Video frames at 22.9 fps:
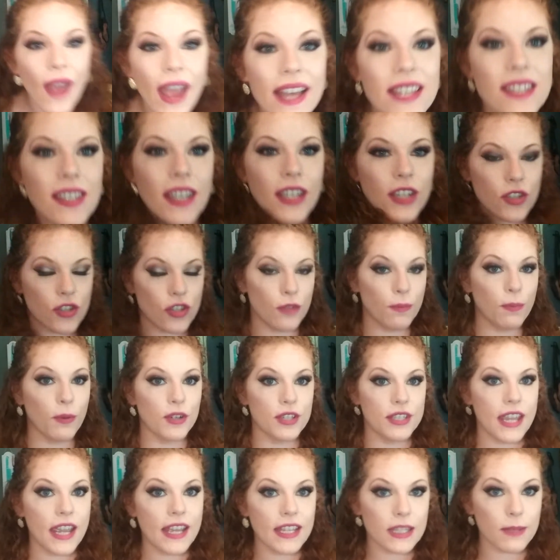has like super
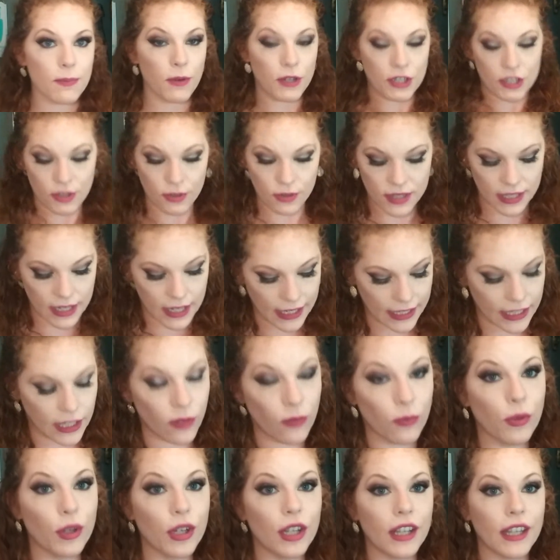dense bristles that I
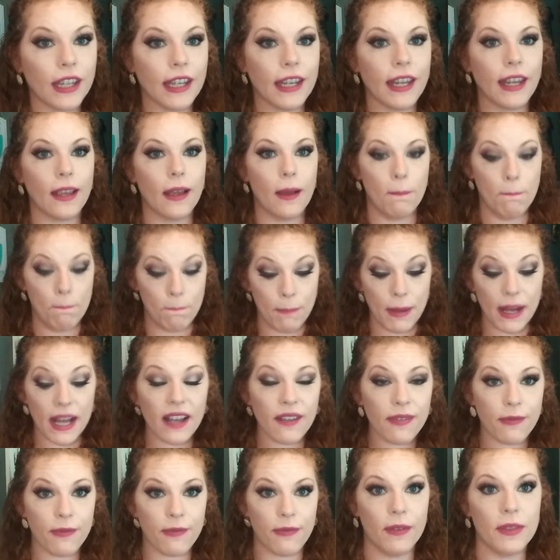can really
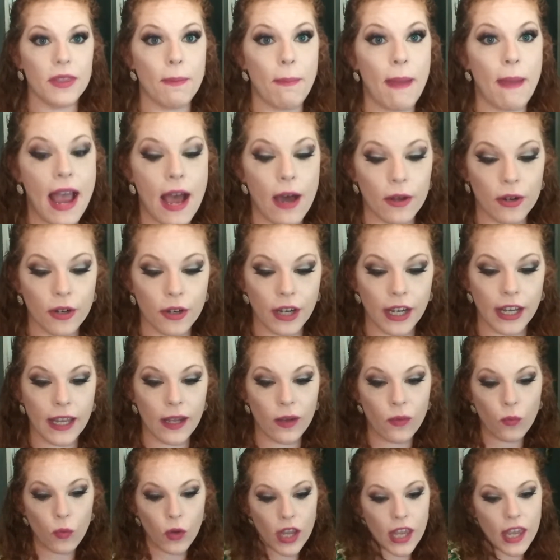buff the powder
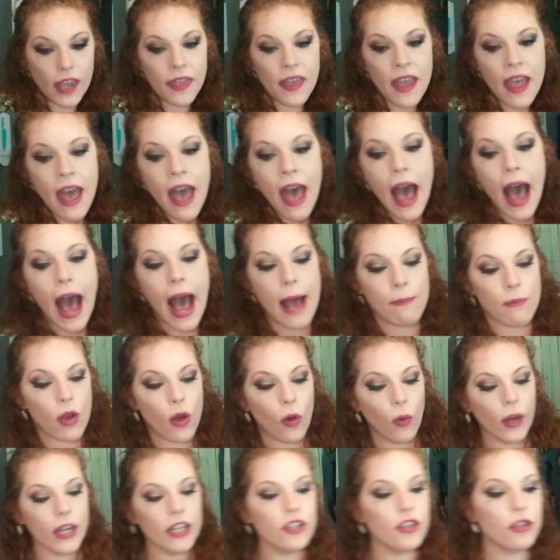in with, I'm
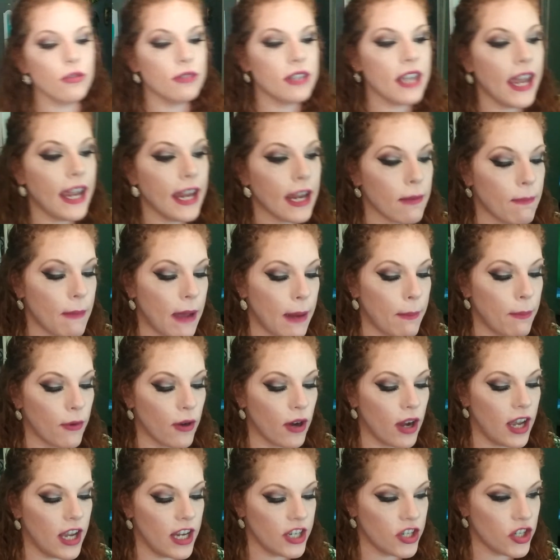going to take my
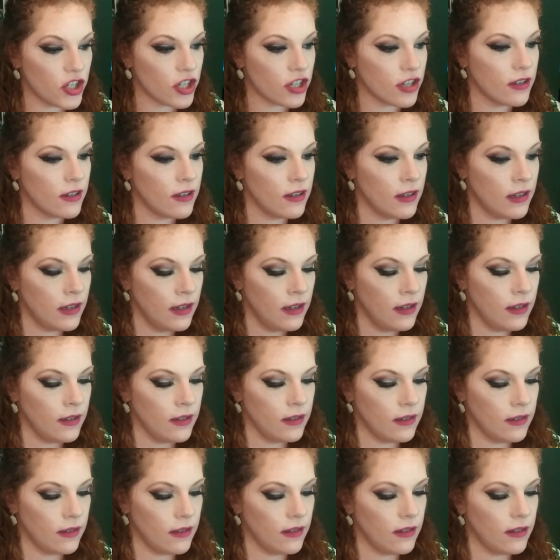brush.
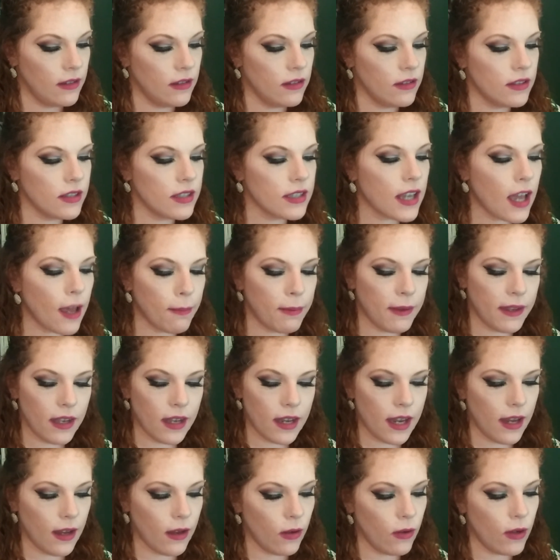Stop it
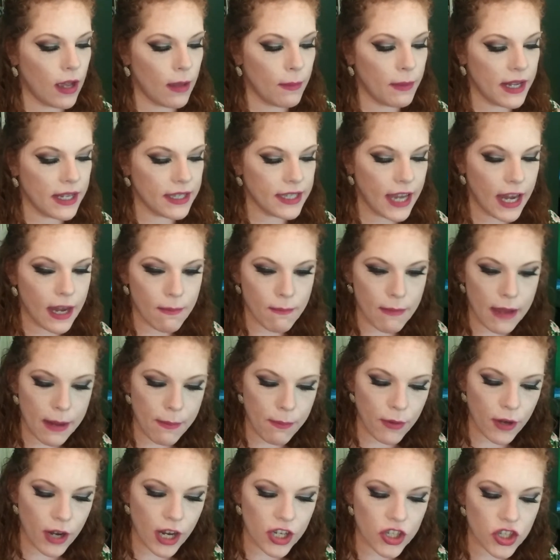now. I'm going to take my
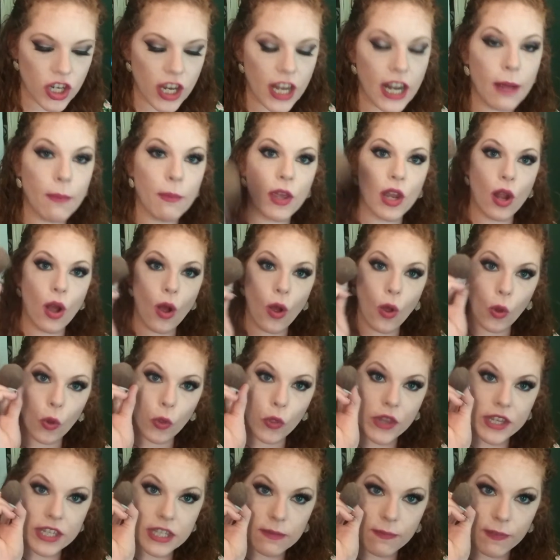brush and I'm going to
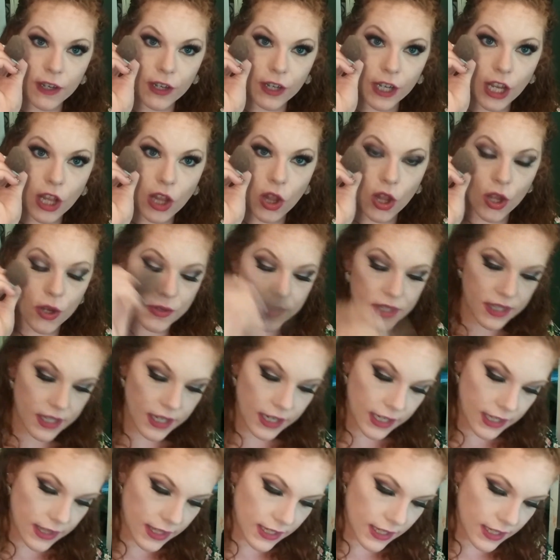hold this very close
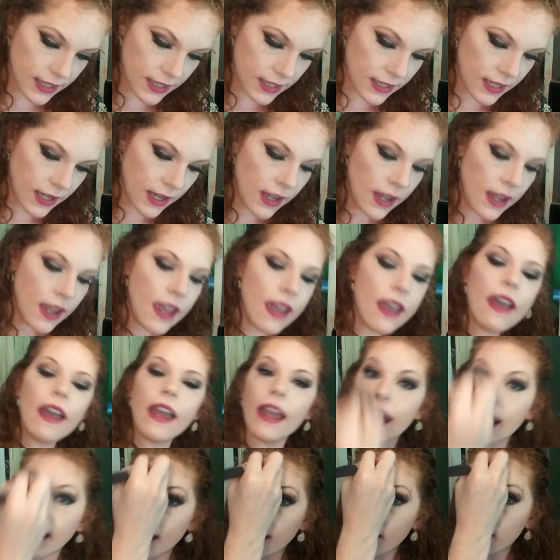like this.
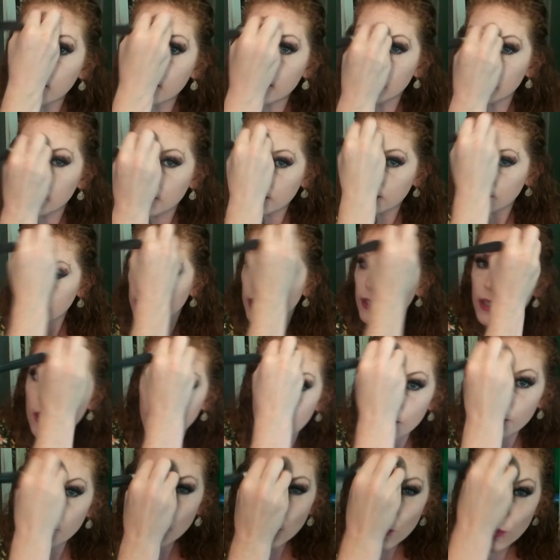And
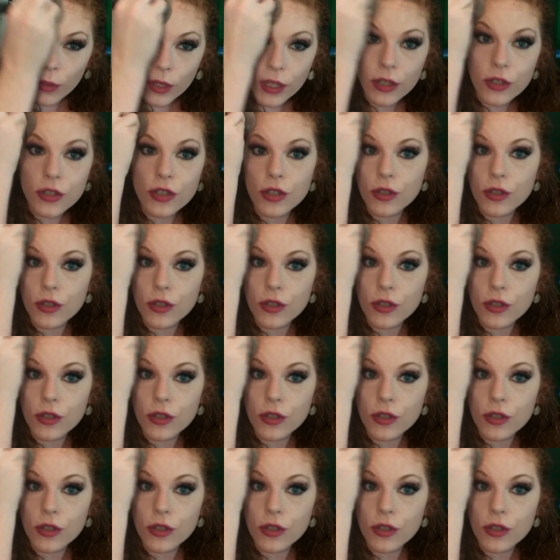I'm going